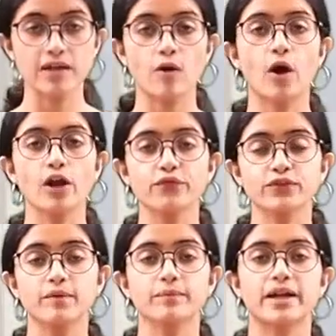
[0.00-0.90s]
Now, all of
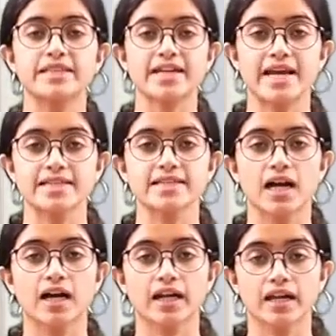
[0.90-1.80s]
the breast cancers
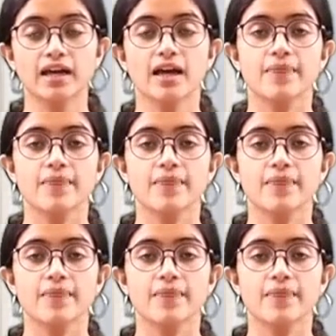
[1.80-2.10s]
occurring,